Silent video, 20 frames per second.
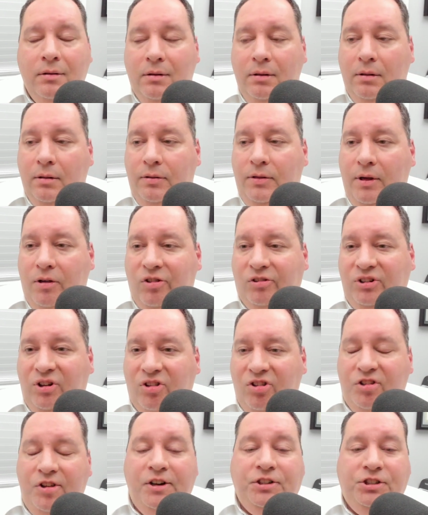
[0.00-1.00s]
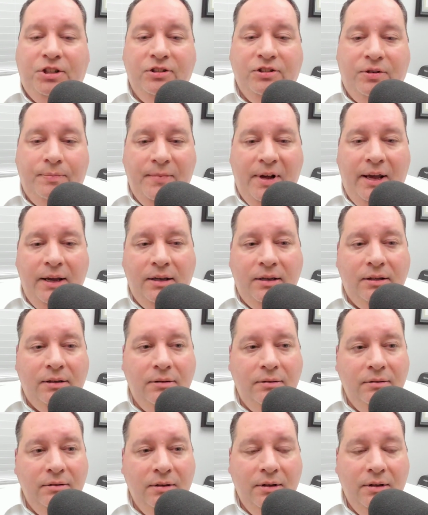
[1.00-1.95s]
decision to make